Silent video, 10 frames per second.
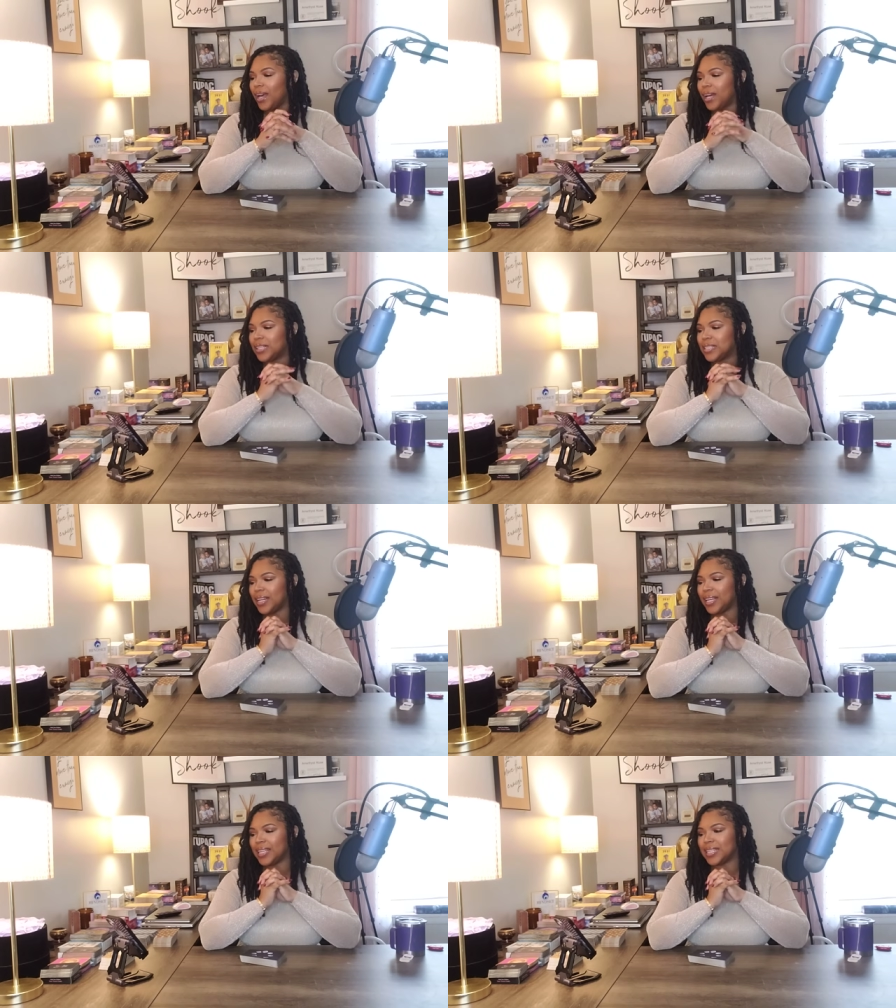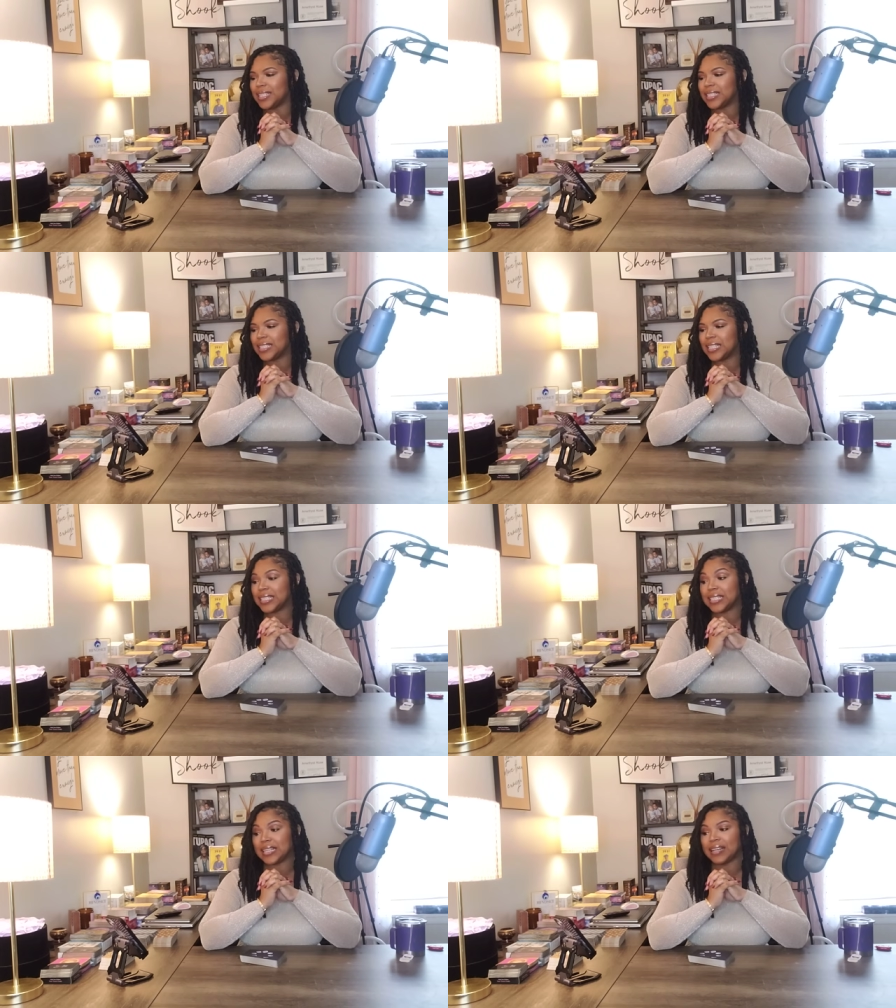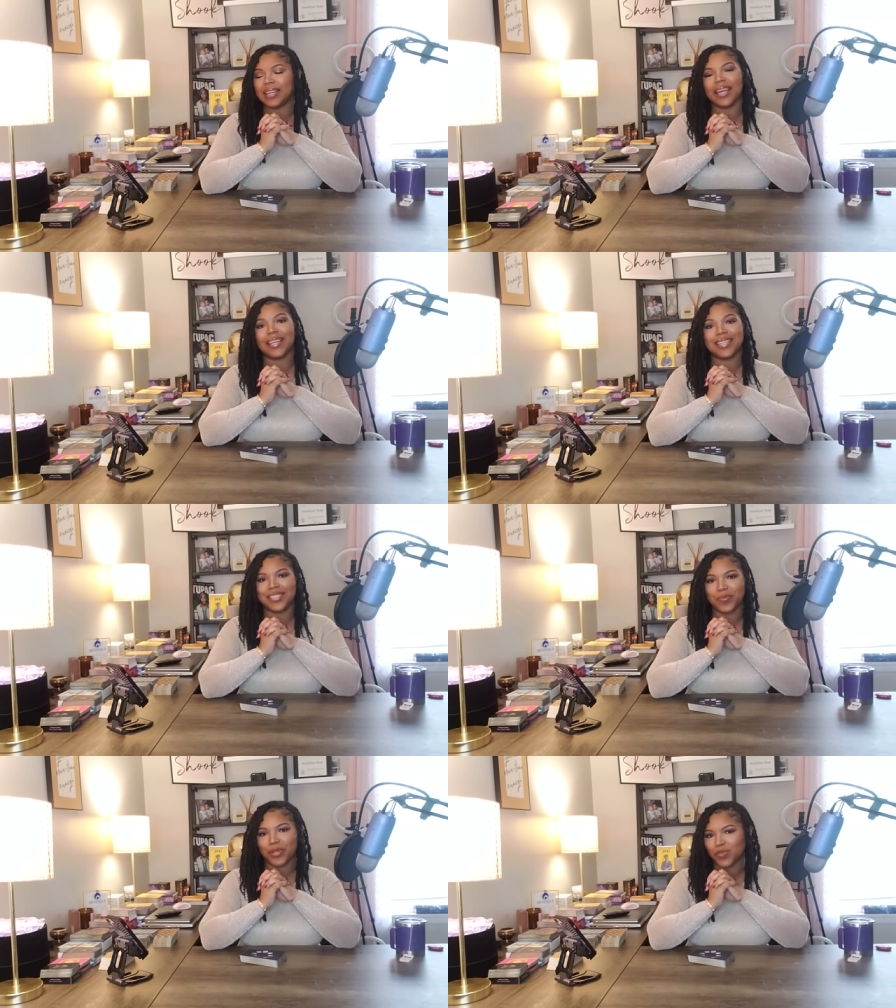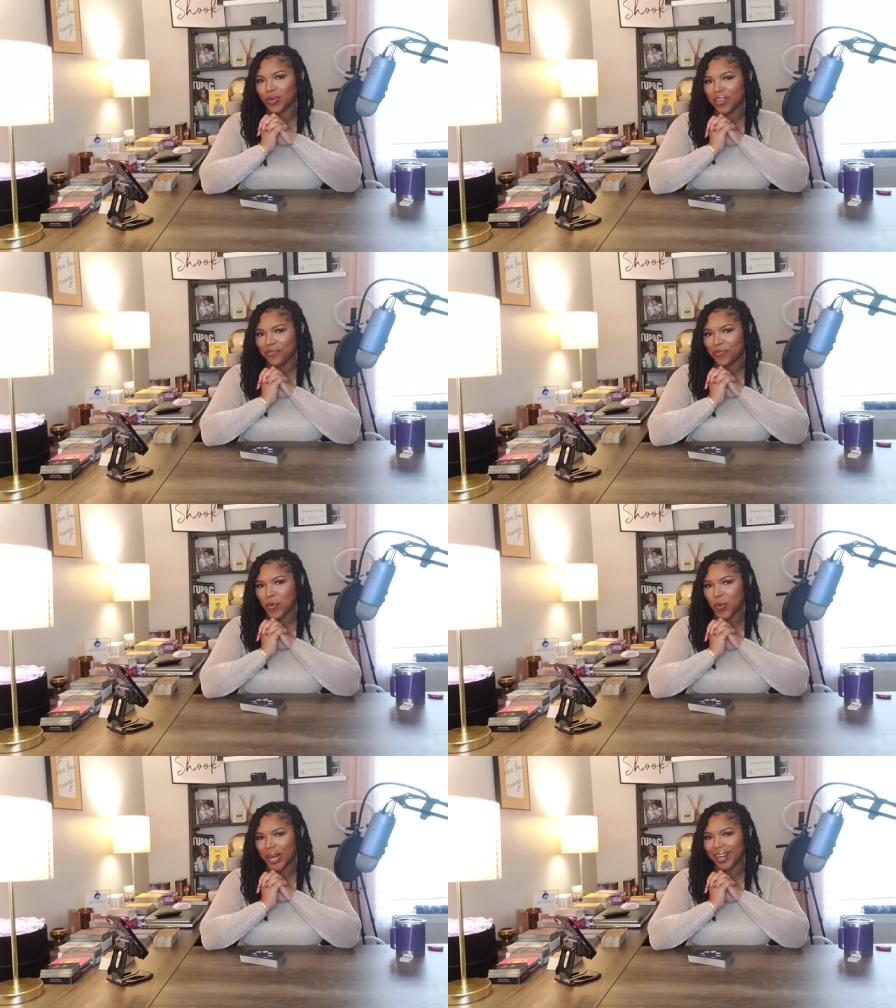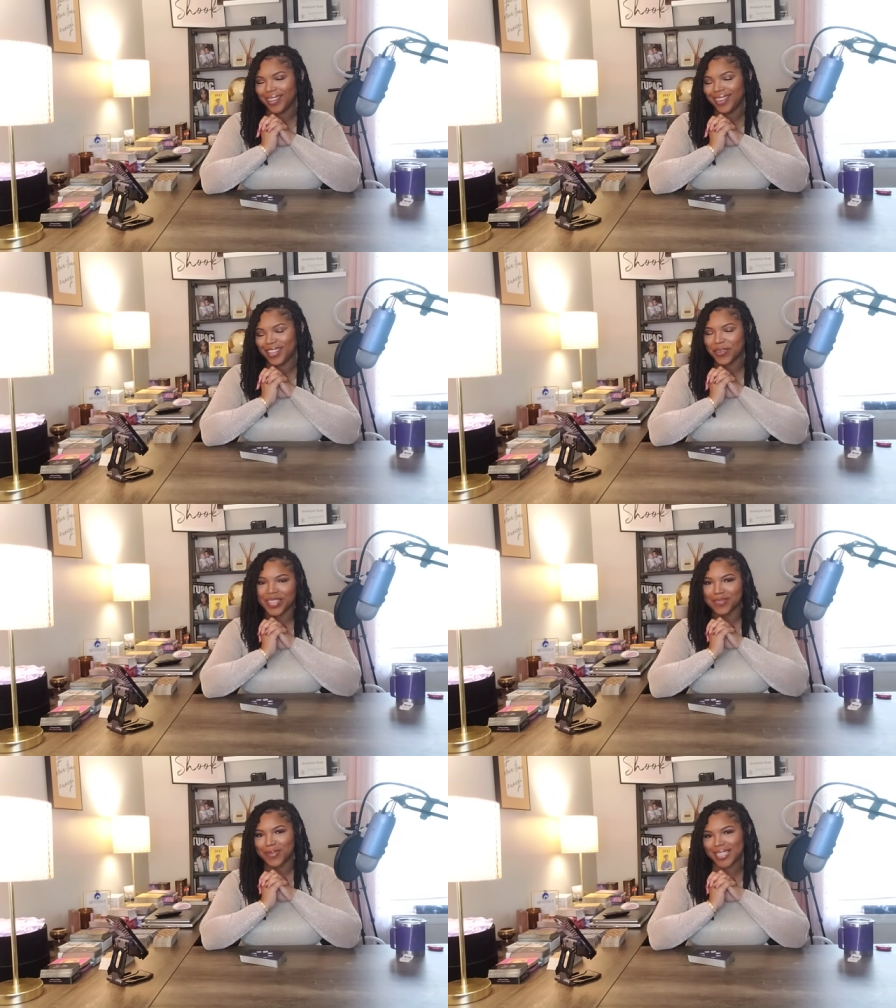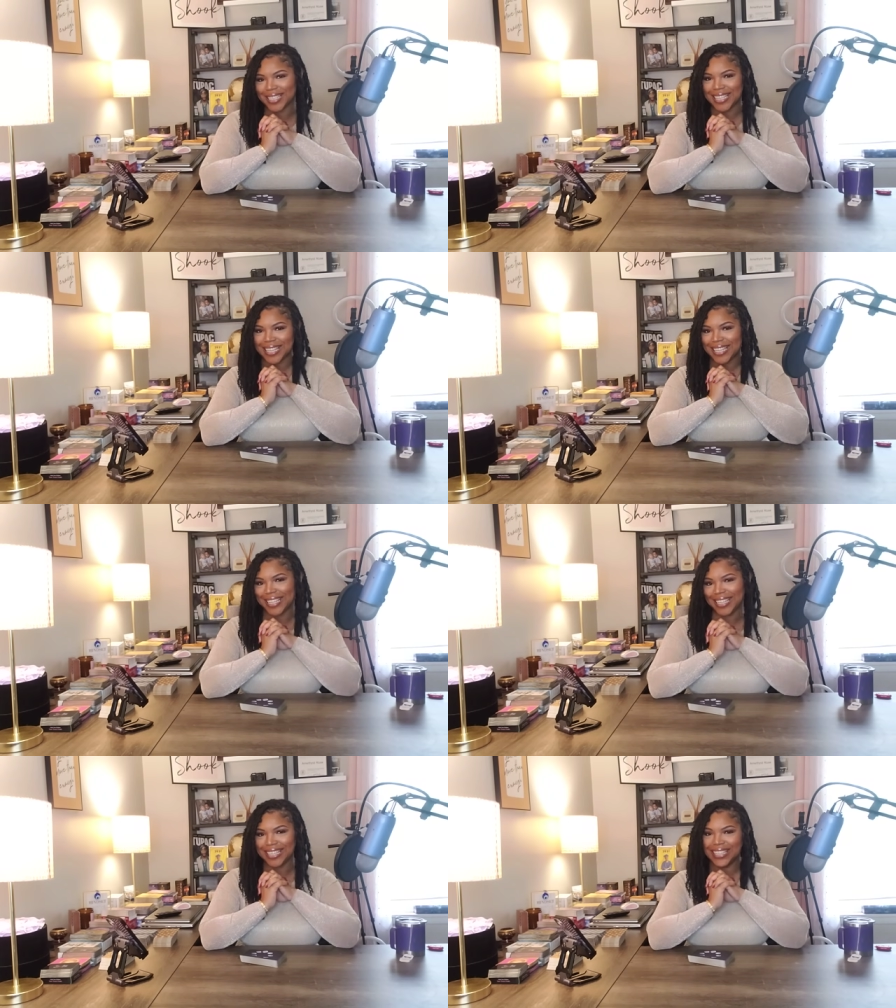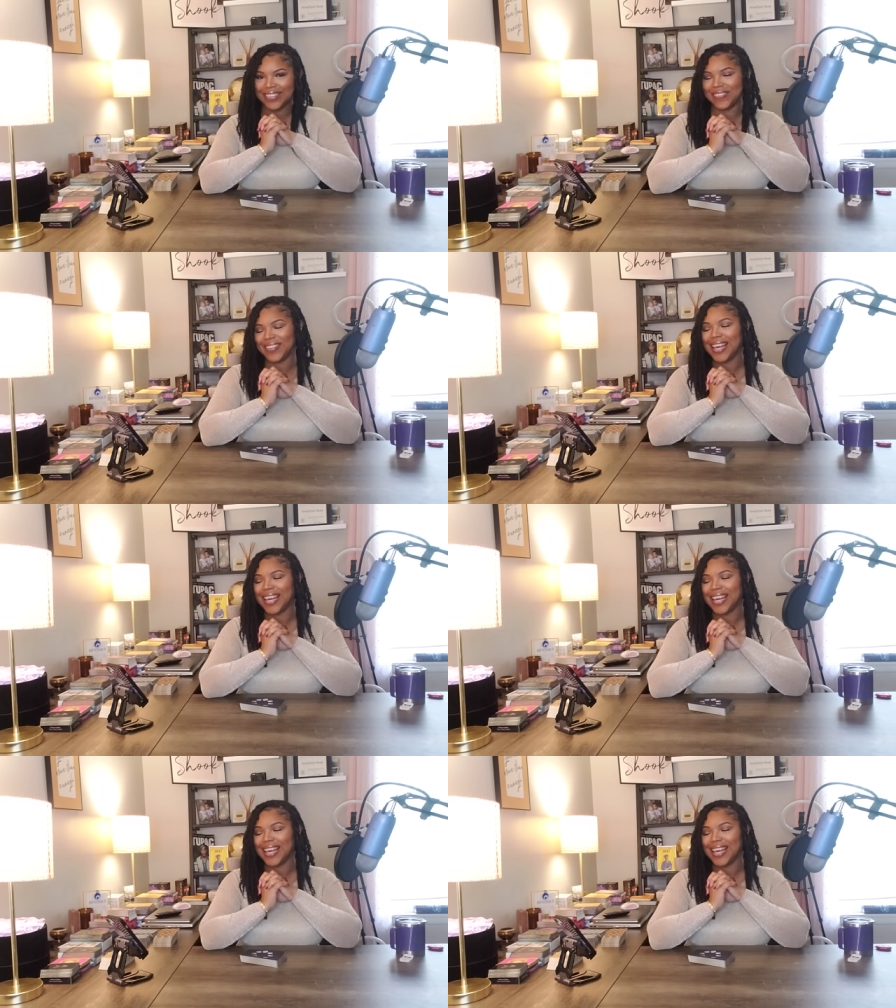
uh, today is Sunday, December 24th, Christmas Eve.